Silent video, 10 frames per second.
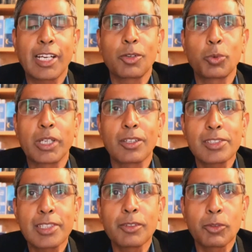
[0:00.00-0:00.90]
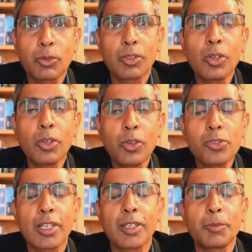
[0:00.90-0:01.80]
weight loss. They lose a
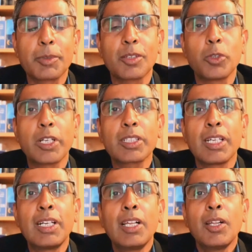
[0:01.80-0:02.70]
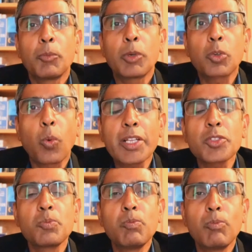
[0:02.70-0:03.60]
little bit of weight. But what is
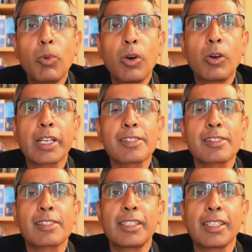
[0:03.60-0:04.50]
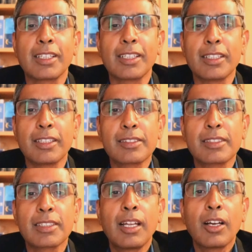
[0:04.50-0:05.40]
more exciting is
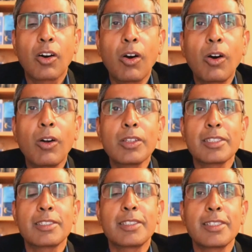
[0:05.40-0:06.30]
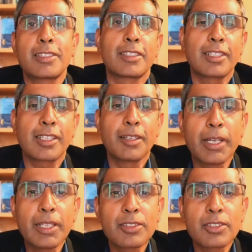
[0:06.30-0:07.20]
all these diseases that I
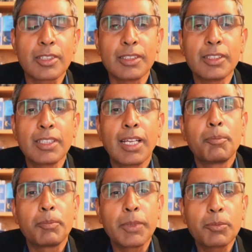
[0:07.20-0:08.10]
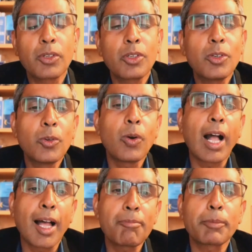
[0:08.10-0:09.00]
mentioned people who
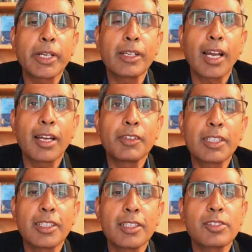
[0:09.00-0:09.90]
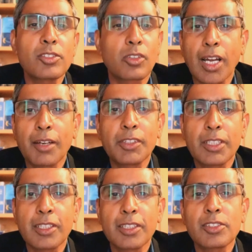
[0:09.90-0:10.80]
have pre-diabetes or
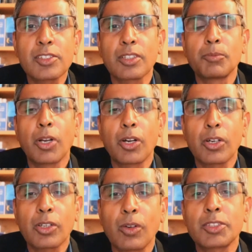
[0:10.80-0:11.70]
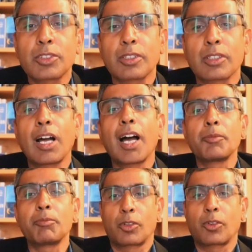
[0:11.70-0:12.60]
diabetes or blood cholesterol high
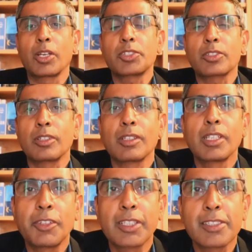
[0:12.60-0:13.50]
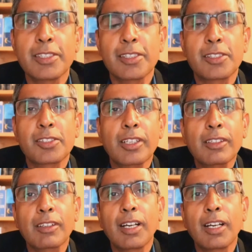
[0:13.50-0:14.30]
cholesterol liver disease etc